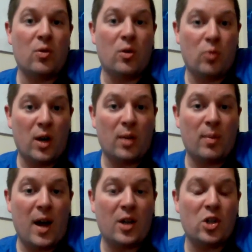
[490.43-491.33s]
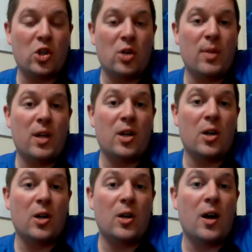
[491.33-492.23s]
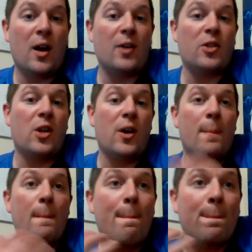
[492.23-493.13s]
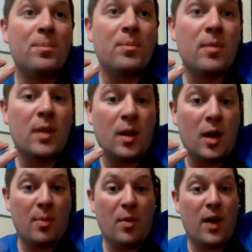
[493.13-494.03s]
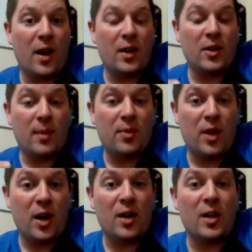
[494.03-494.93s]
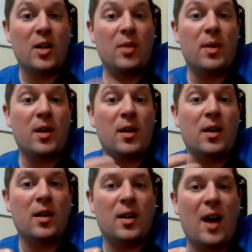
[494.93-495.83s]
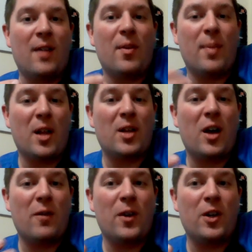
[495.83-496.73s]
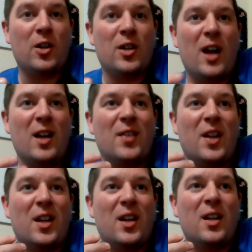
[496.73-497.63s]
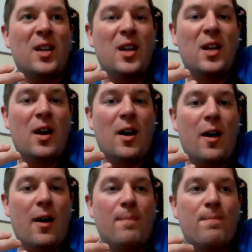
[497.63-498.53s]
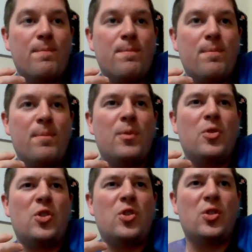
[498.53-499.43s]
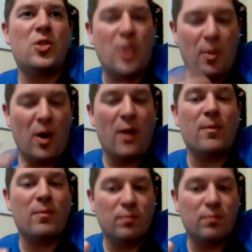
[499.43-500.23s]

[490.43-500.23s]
running back should be good at providing depth there, and he could be kind of a bell cow figure, kind of like a somewhat